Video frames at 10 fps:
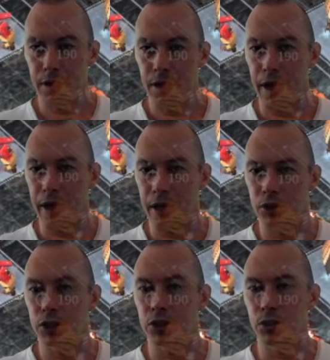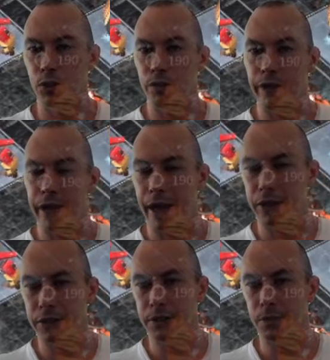And just to sort of rehash
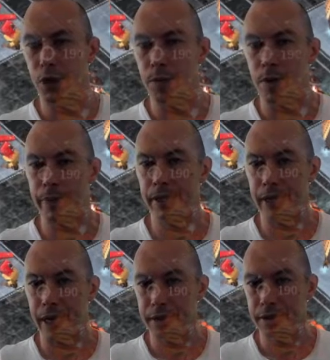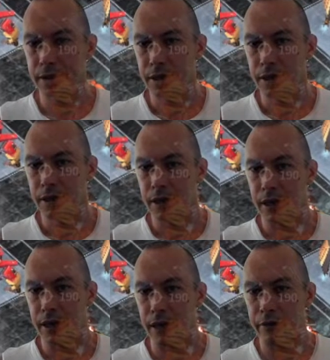this as well, my best stats,
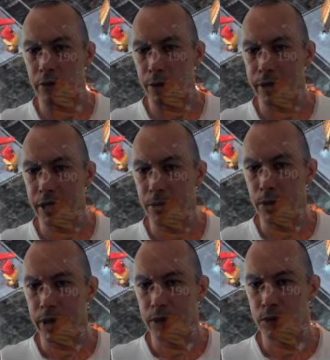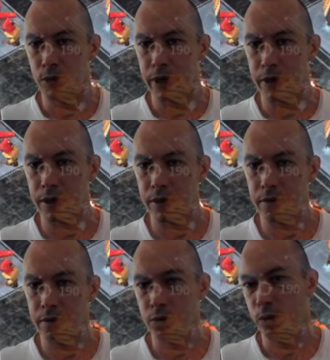everyone on my team will get
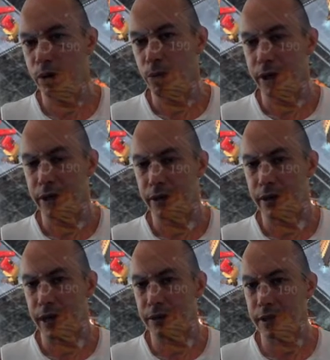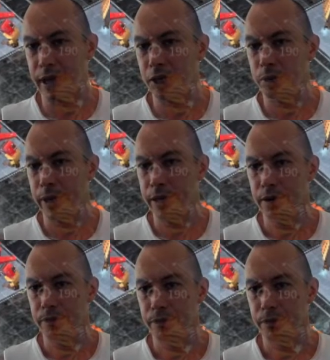21,000 HP.
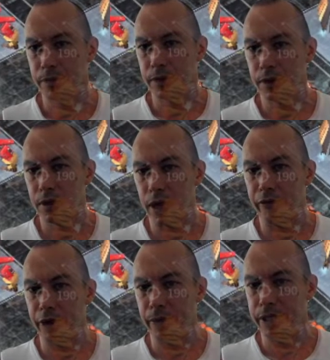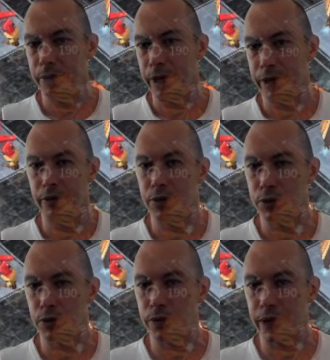Everyone on my team will get
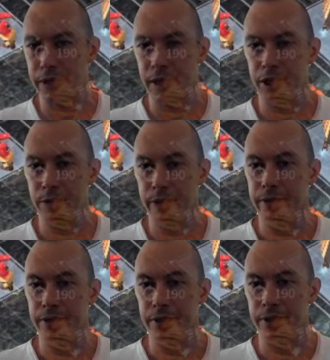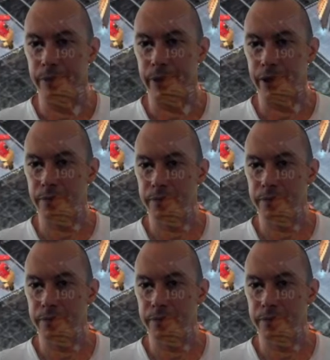32,000 HP. So this is better.